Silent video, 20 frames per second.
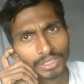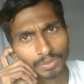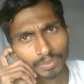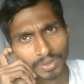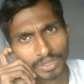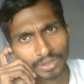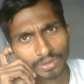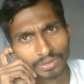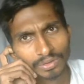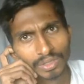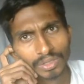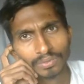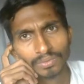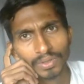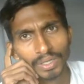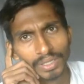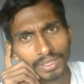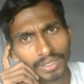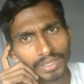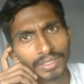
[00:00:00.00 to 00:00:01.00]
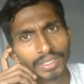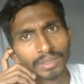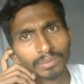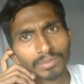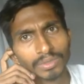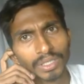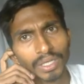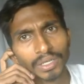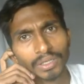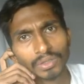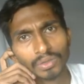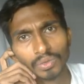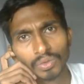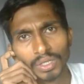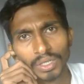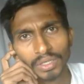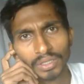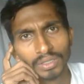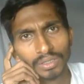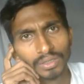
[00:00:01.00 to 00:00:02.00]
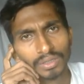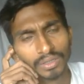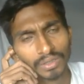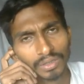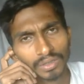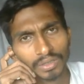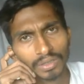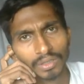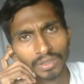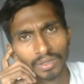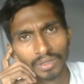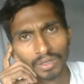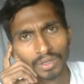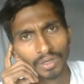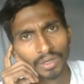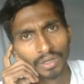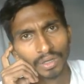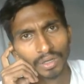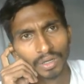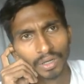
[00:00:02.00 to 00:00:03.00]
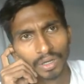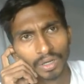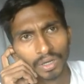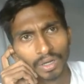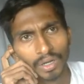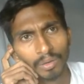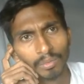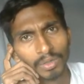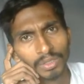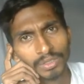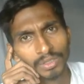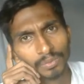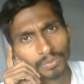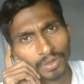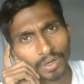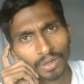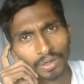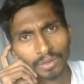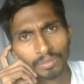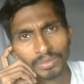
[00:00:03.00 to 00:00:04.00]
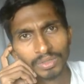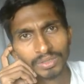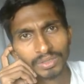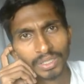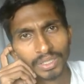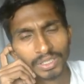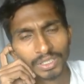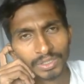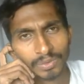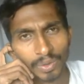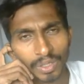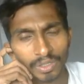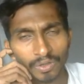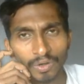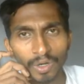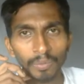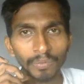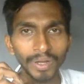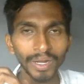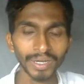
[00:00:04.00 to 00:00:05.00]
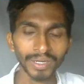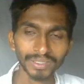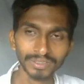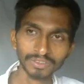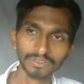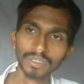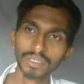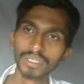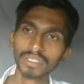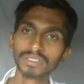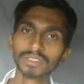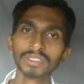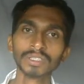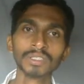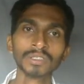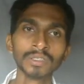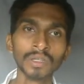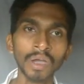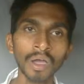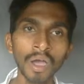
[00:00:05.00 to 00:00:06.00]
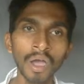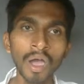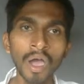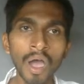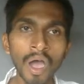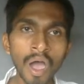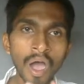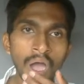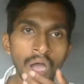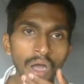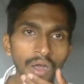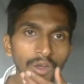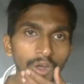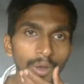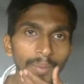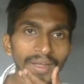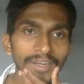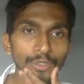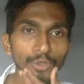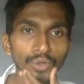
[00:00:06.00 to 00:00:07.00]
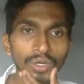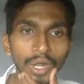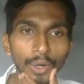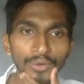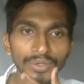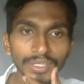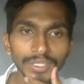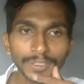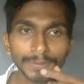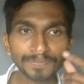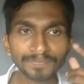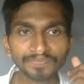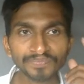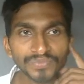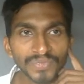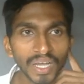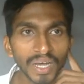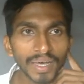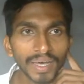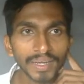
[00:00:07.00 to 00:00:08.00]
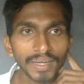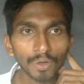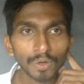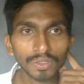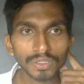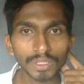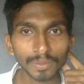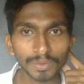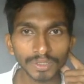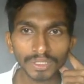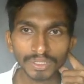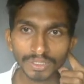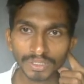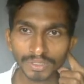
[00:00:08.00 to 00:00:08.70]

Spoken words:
particular file that I'm trying to get. But the problem is that this particular file does not exist. Go back to Cloudinary, reload the page.